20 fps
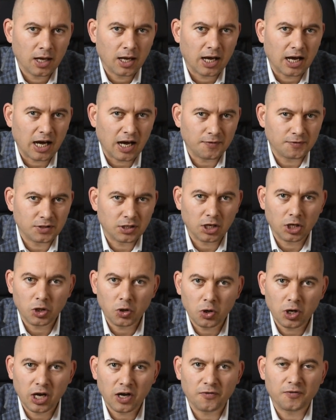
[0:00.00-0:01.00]
After you
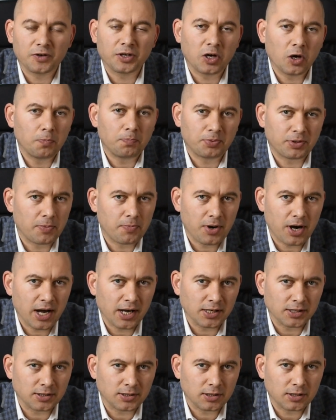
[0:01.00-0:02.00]
have
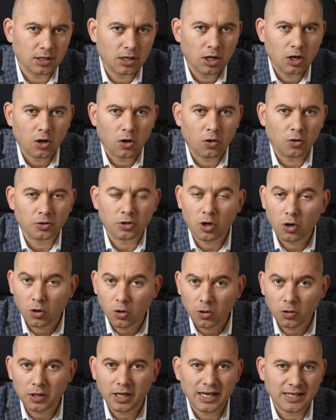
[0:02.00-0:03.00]
compromised on
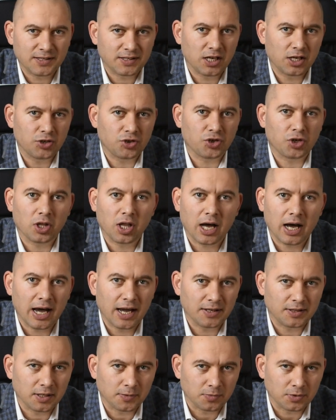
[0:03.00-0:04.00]
all essential
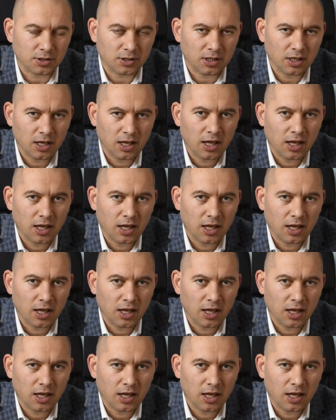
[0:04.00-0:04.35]
items